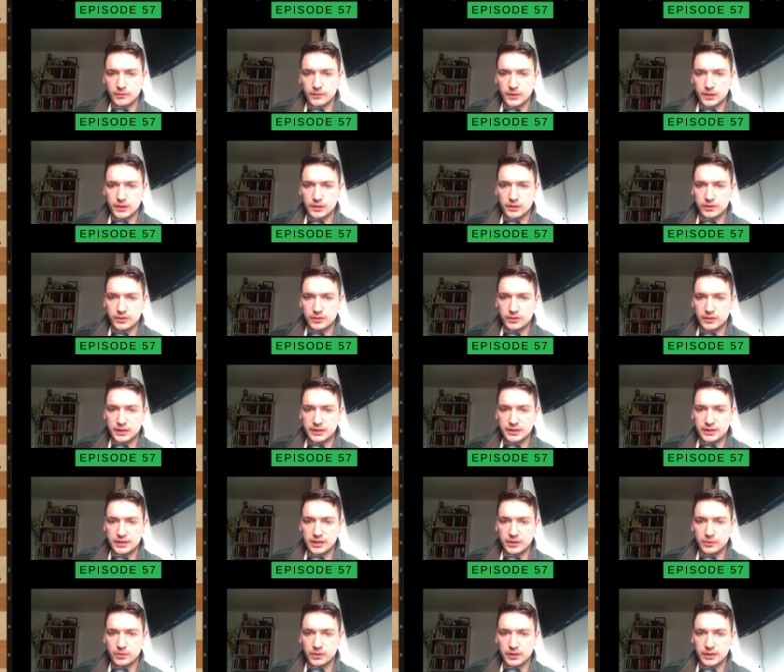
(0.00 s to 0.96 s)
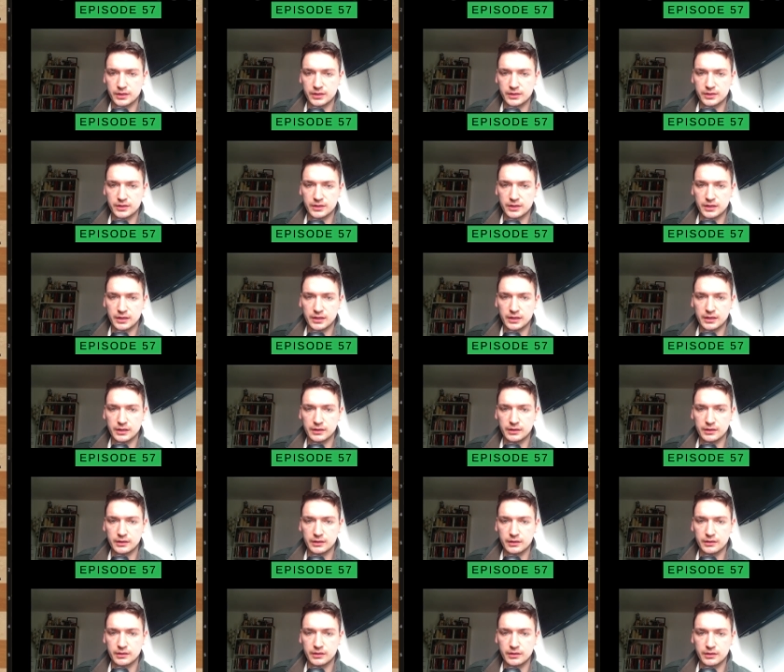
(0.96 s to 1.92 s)
So let's see what this guy
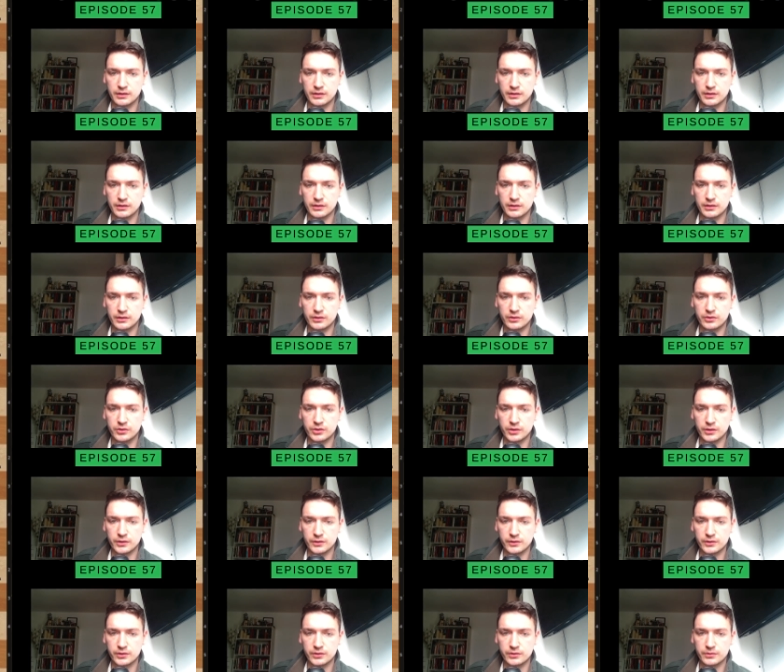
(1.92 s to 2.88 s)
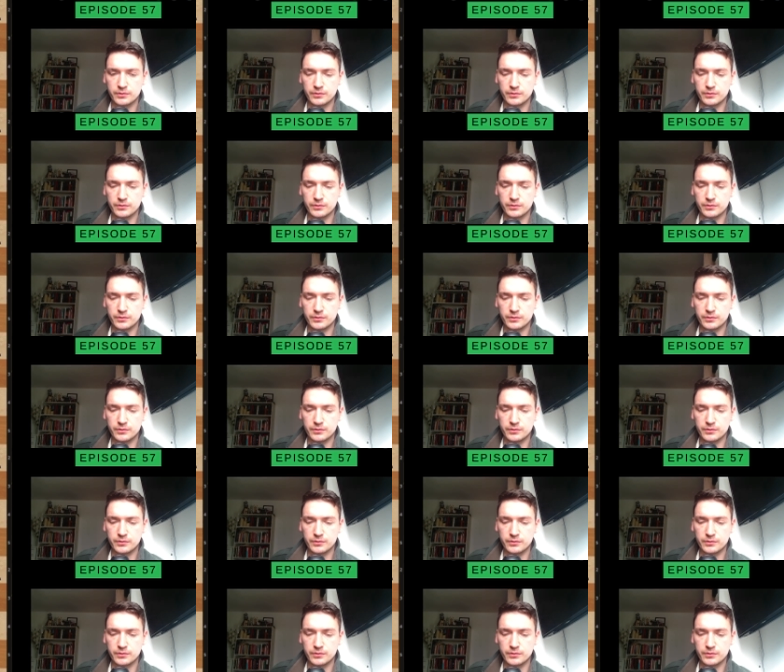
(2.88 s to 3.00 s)
does.